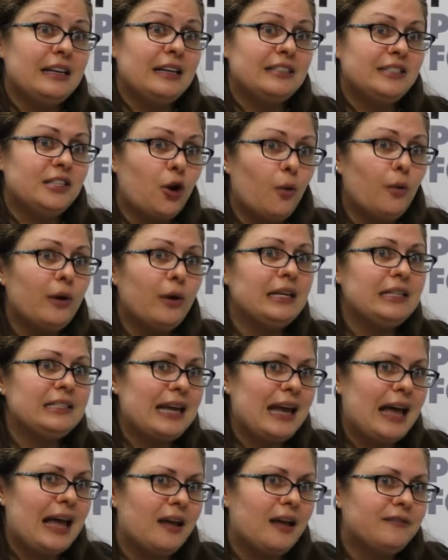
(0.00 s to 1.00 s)
is
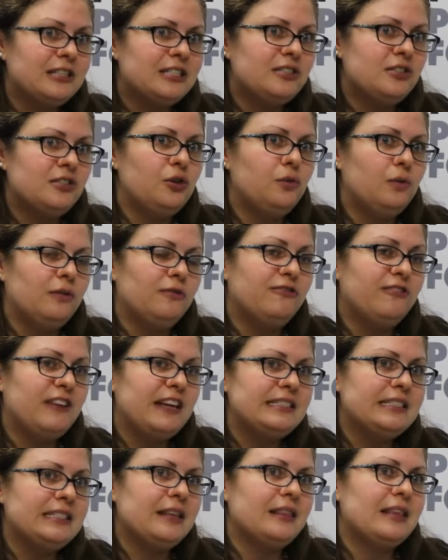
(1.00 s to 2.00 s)
going to have a student
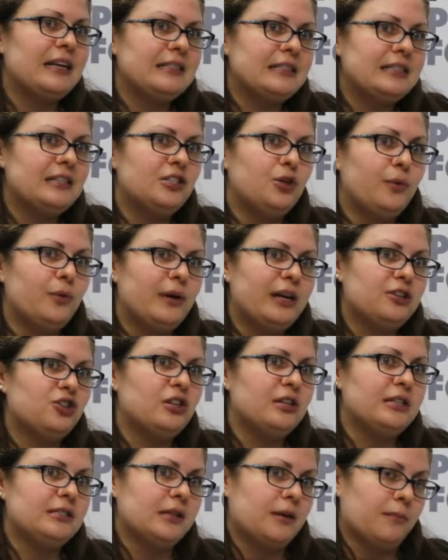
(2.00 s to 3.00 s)
facing that
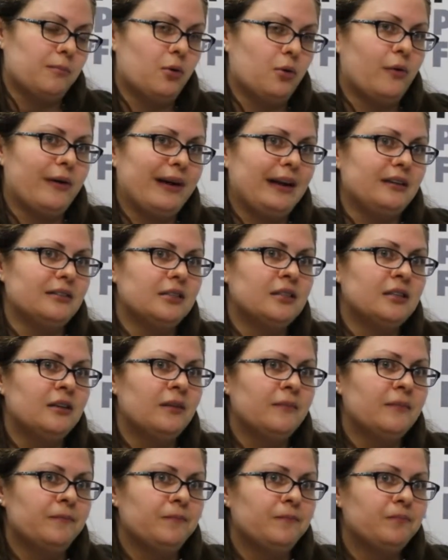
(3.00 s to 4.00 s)
situation at some point.
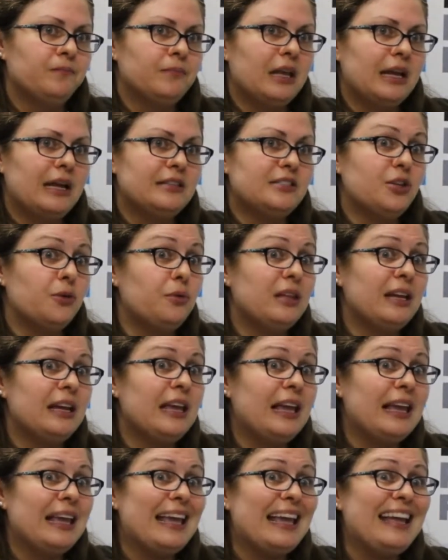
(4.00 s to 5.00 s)
And so
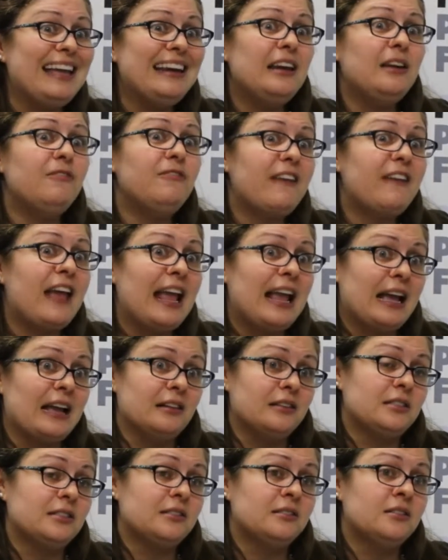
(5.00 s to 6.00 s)
thinking in
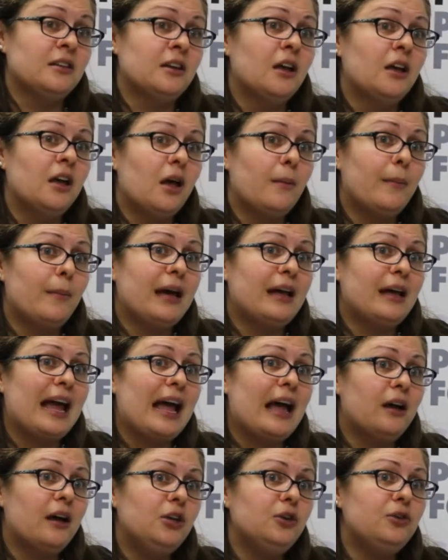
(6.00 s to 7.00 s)
advance
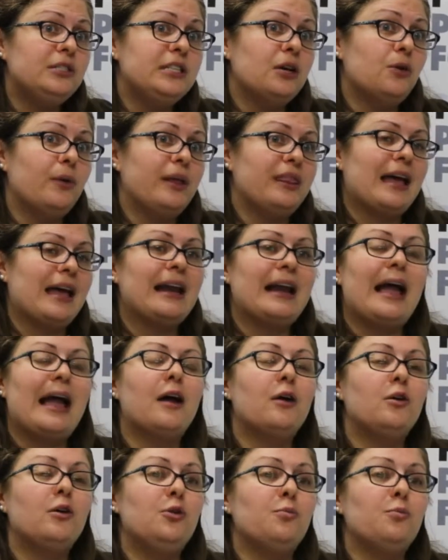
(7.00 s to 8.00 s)
about how you deal with that,
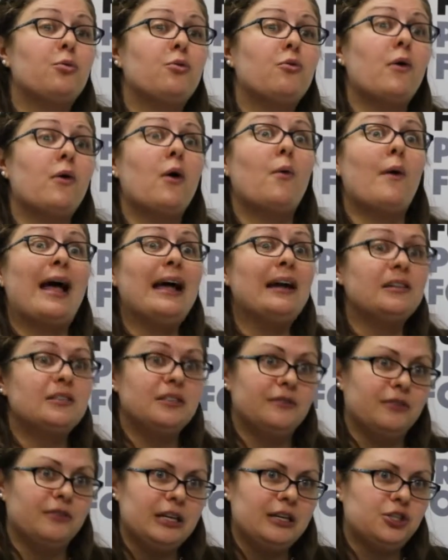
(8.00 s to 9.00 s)
how you
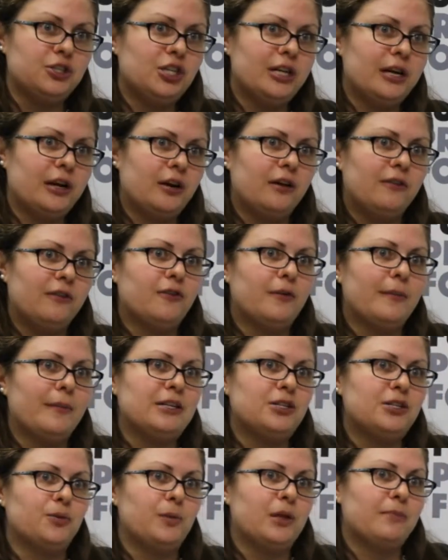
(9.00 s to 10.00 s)
proactively share
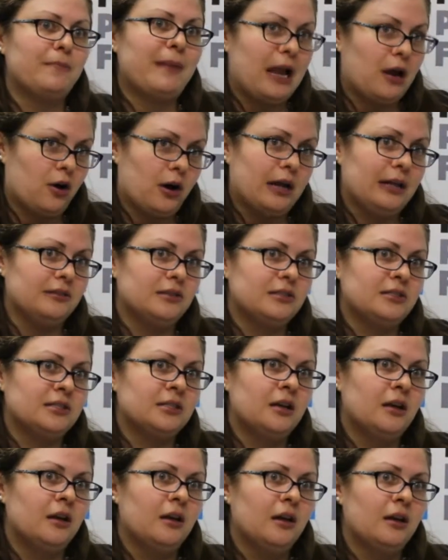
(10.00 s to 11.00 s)
information with
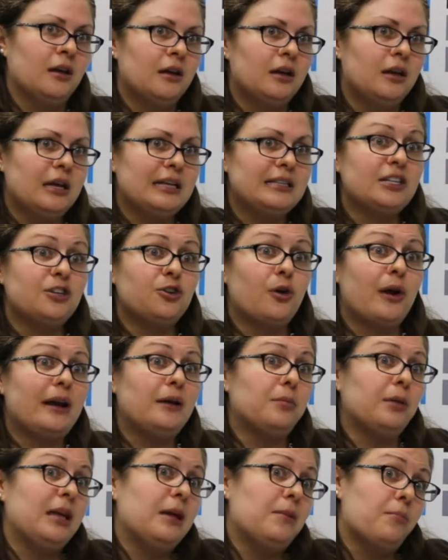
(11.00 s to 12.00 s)
parents is
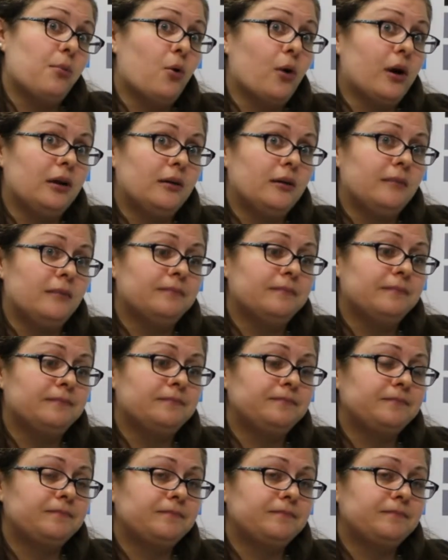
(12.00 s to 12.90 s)
incredibly important.